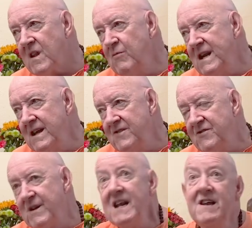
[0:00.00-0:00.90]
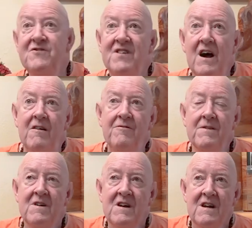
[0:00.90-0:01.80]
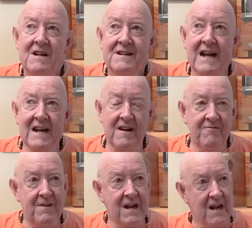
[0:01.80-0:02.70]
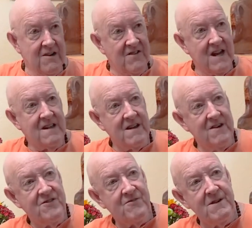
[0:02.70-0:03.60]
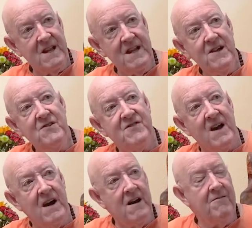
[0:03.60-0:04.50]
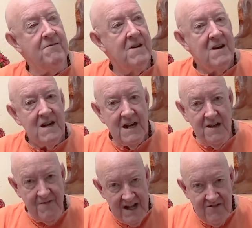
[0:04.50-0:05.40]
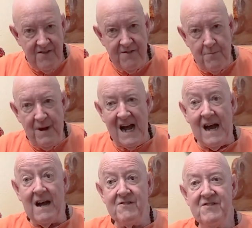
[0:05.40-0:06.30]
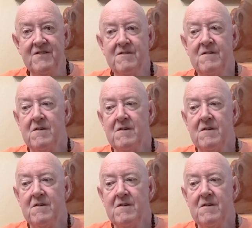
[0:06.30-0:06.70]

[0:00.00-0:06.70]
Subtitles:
Release of negative feelings like this, release of events of the past,